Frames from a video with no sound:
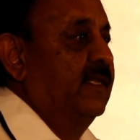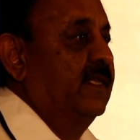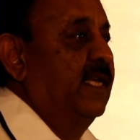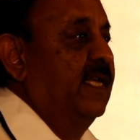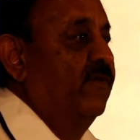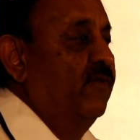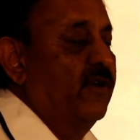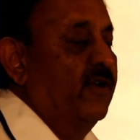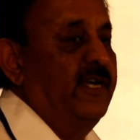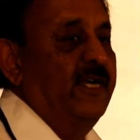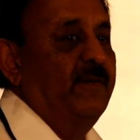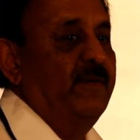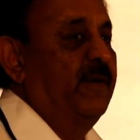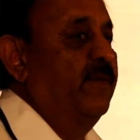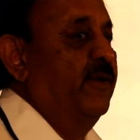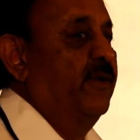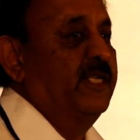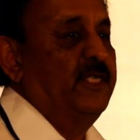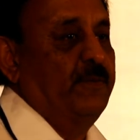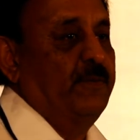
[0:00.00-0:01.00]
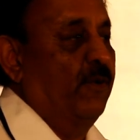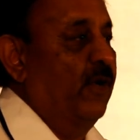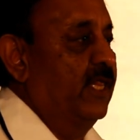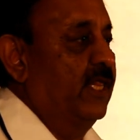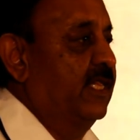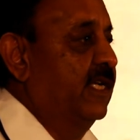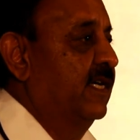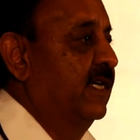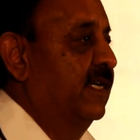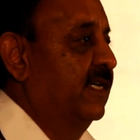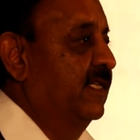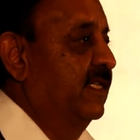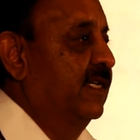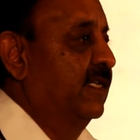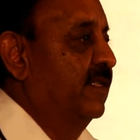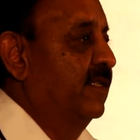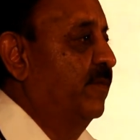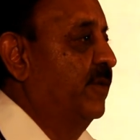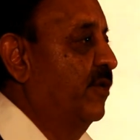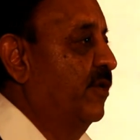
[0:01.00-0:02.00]
the effluent treatment plant, spoiled
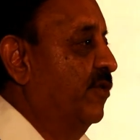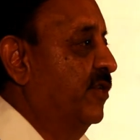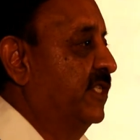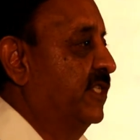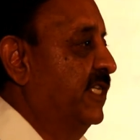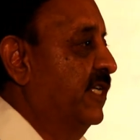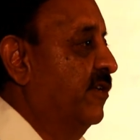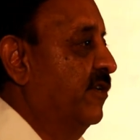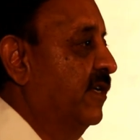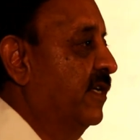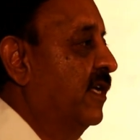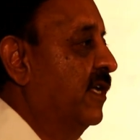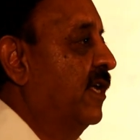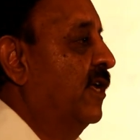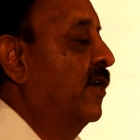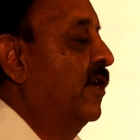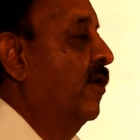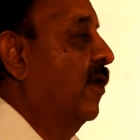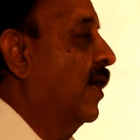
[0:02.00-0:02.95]
the BOD COD.